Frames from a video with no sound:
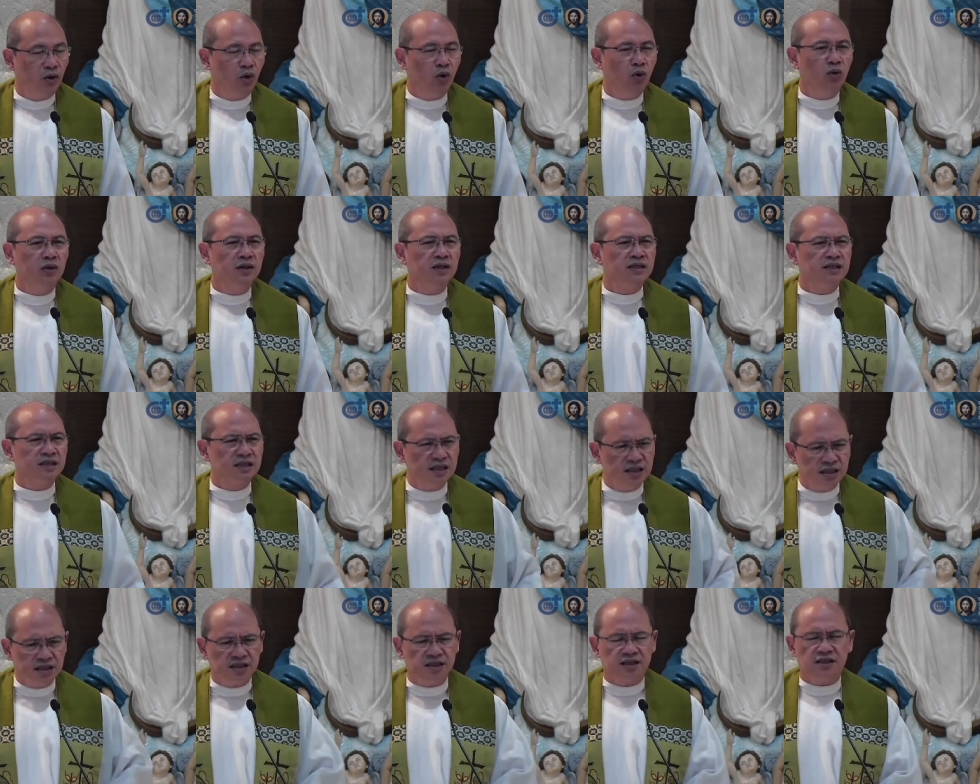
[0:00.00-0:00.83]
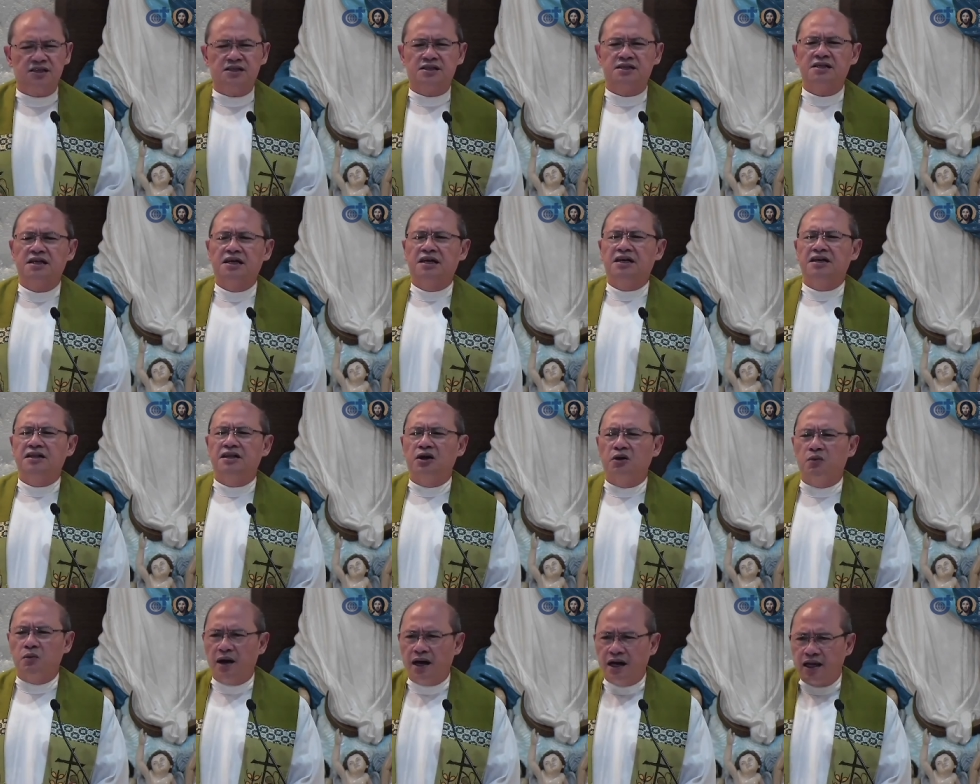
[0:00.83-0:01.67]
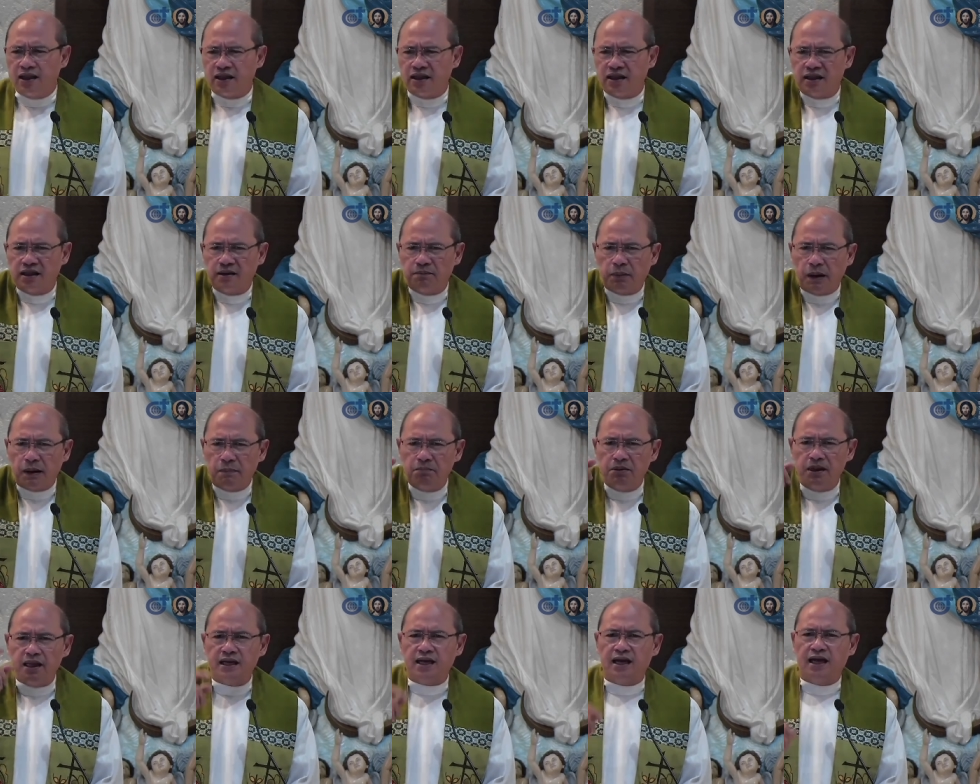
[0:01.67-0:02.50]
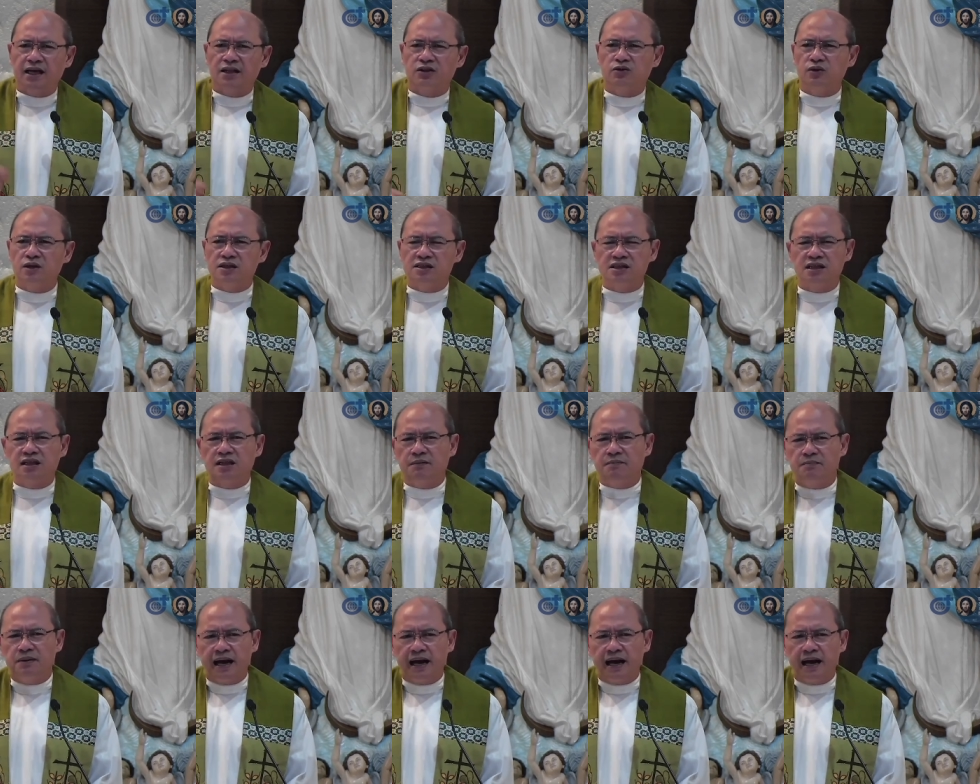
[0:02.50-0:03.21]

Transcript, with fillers: All the sinners the one, the publican, who was at